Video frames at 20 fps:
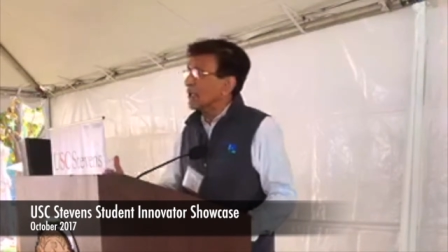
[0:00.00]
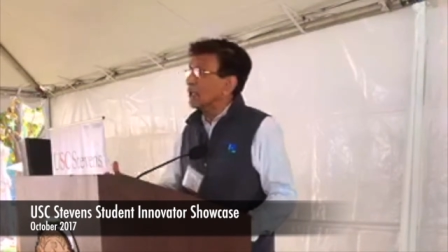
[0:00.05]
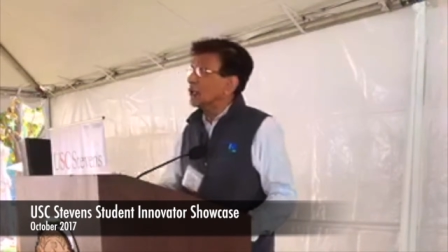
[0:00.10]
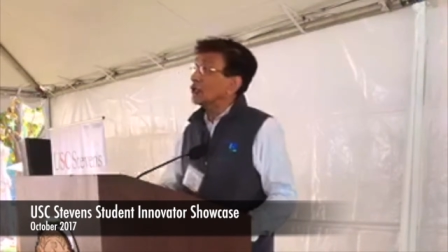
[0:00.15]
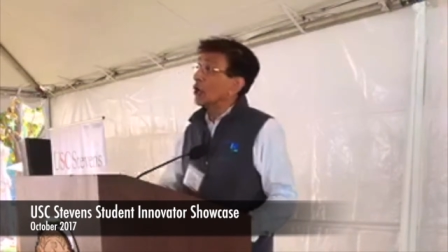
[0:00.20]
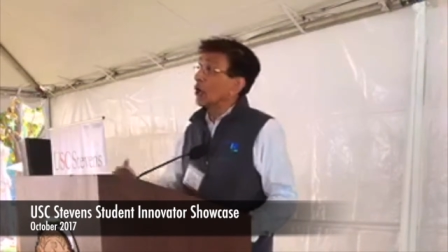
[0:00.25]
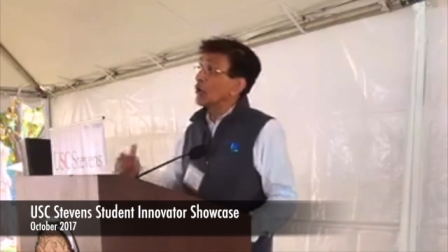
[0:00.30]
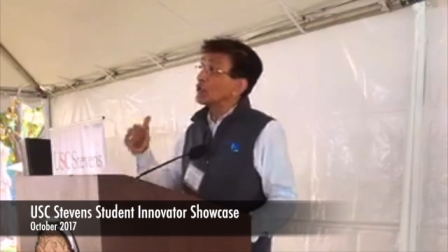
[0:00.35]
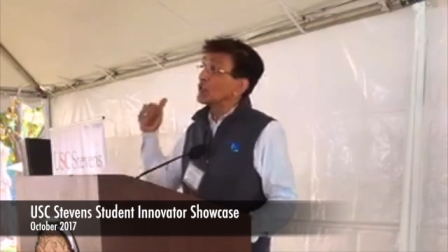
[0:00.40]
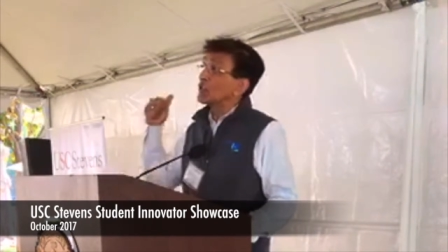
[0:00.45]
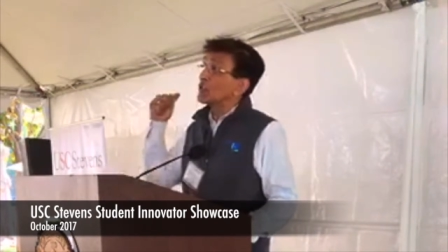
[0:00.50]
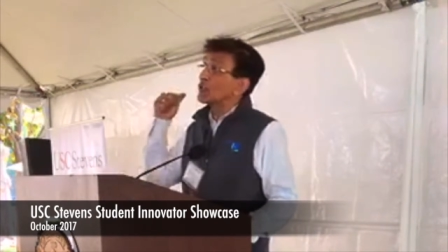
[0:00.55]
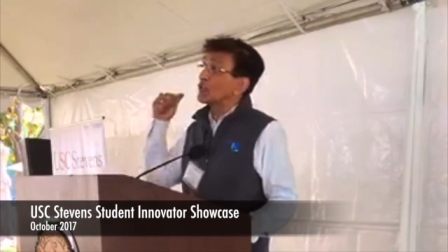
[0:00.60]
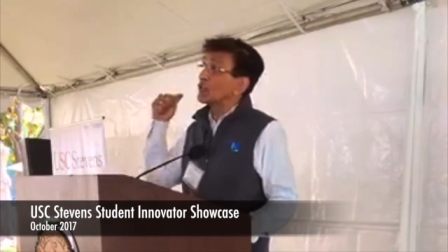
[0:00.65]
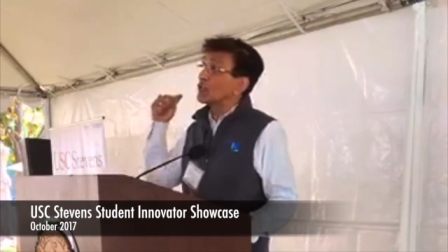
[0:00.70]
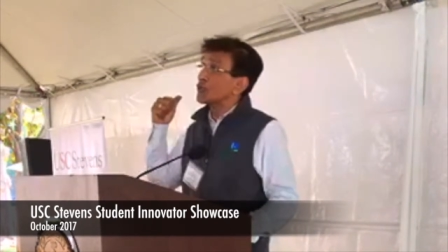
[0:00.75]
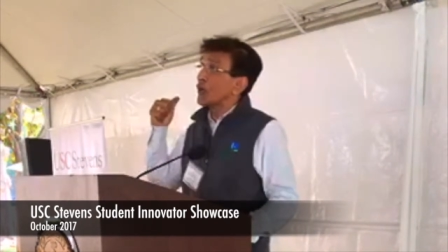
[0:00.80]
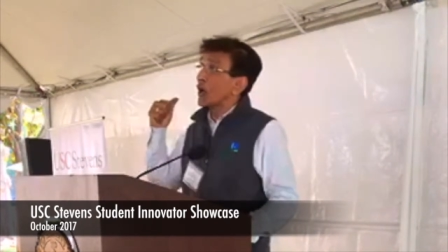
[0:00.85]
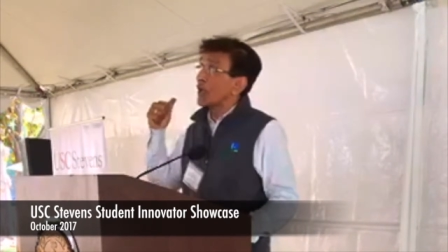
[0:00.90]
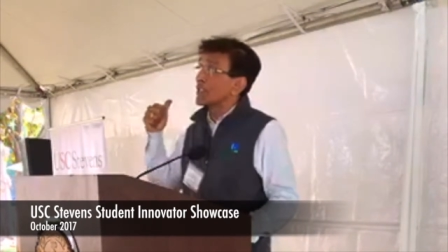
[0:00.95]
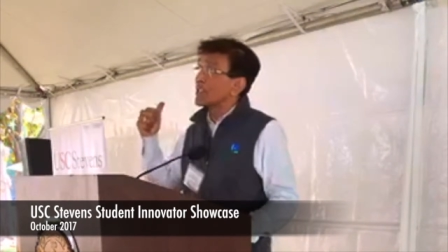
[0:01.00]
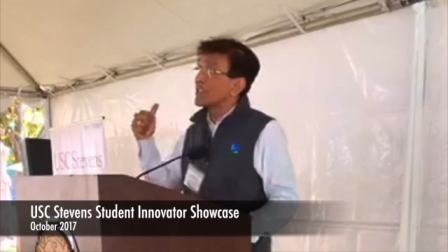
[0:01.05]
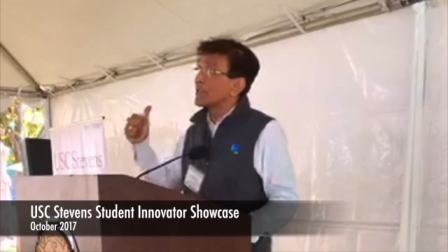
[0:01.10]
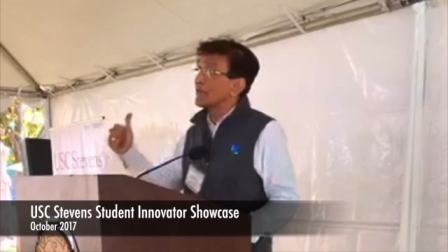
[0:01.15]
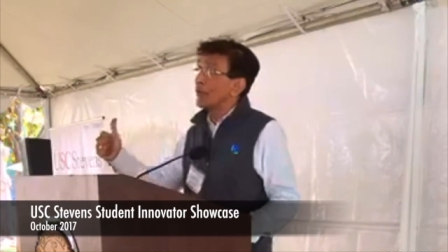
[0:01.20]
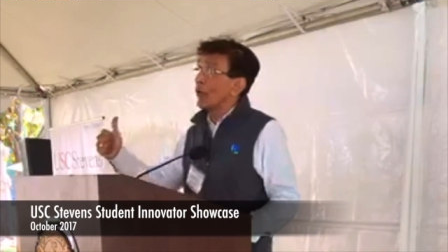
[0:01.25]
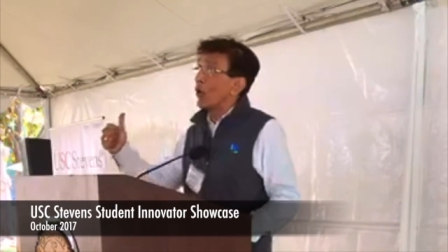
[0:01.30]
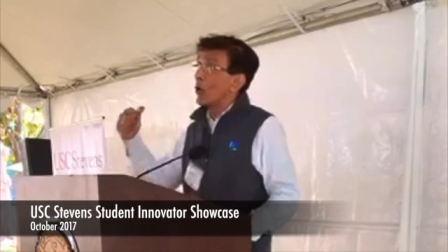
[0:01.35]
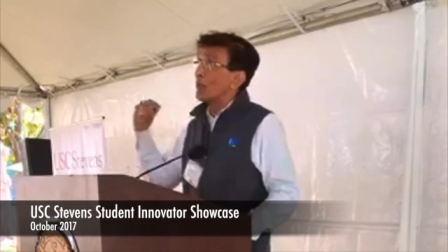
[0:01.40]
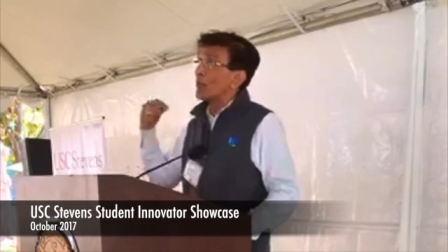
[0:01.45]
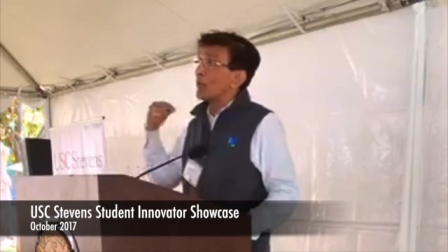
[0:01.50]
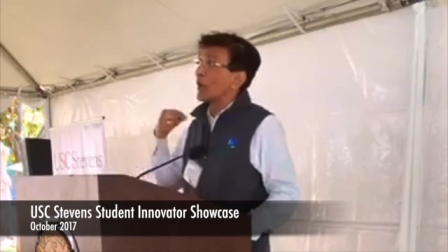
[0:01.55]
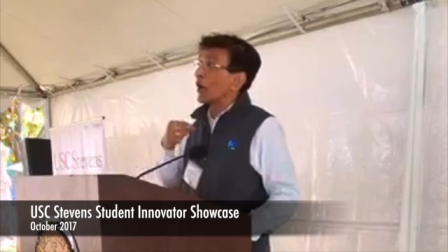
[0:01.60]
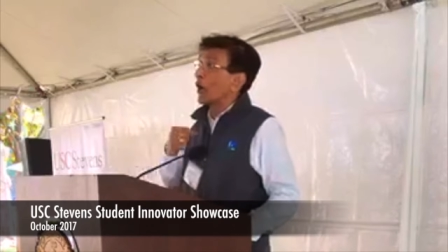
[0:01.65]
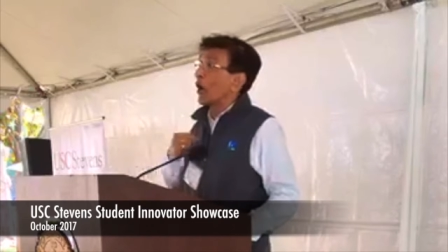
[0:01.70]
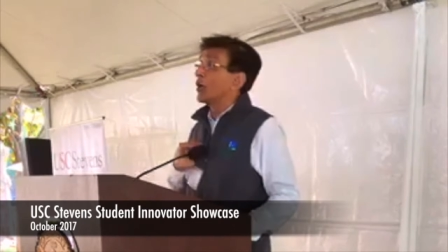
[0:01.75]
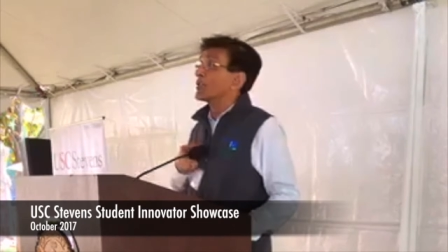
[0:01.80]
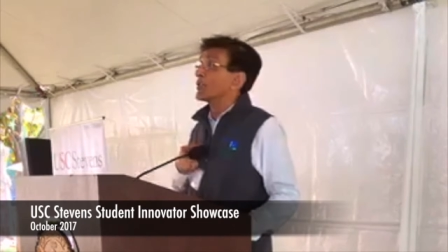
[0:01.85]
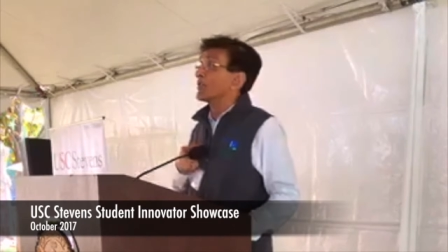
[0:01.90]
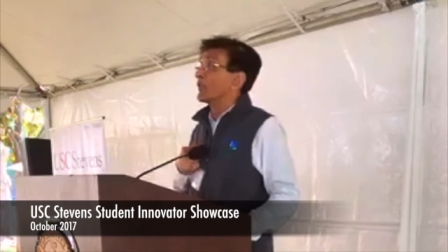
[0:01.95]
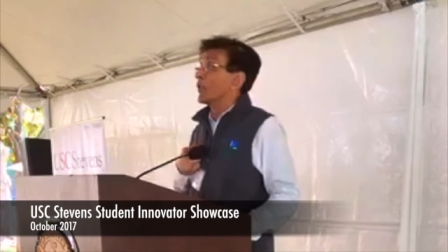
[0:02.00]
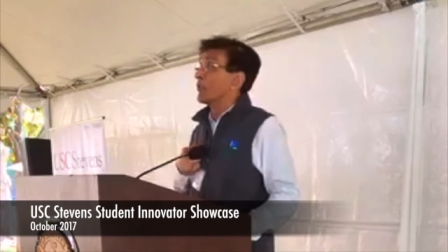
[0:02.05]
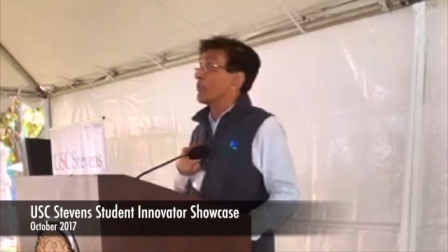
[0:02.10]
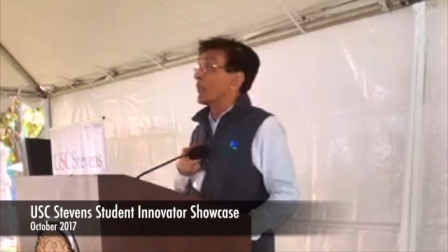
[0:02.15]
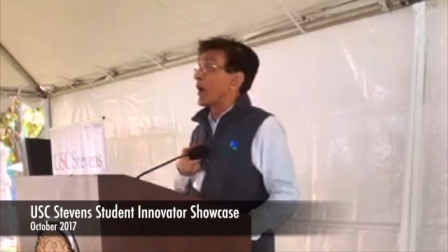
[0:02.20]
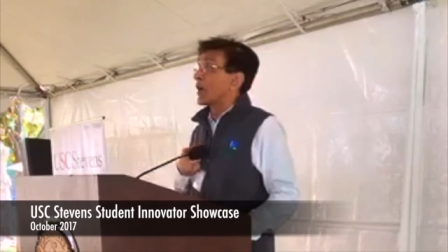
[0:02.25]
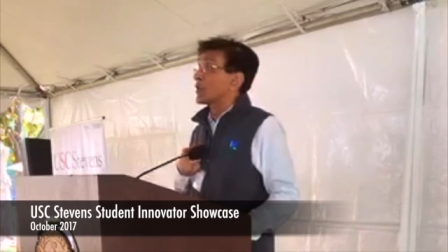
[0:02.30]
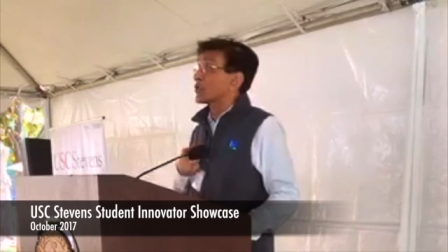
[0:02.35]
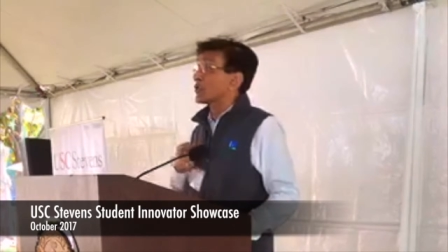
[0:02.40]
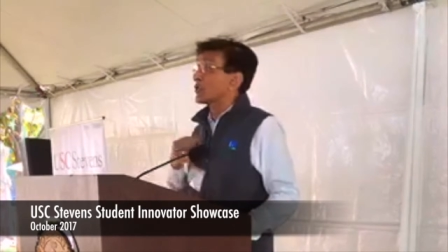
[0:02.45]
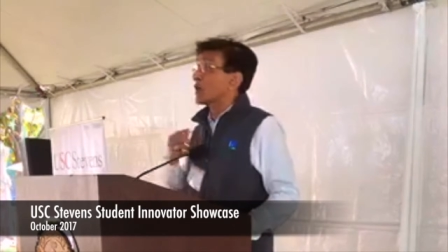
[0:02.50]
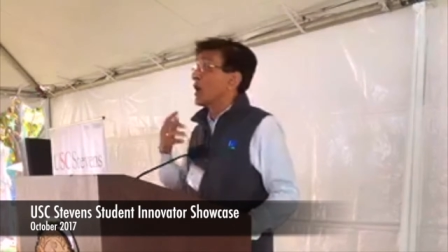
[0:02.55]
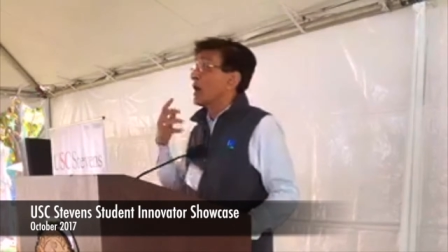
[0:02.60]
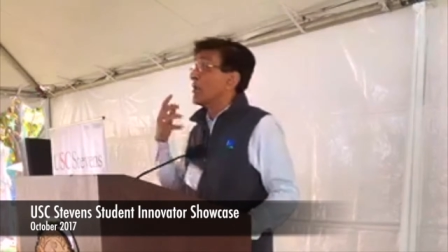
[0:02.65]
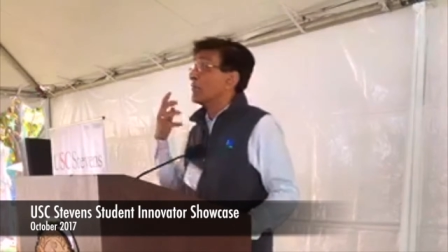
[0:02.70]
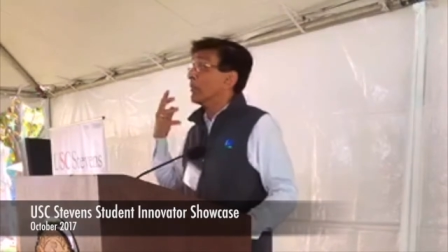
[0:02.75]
not just to transform because of your passion,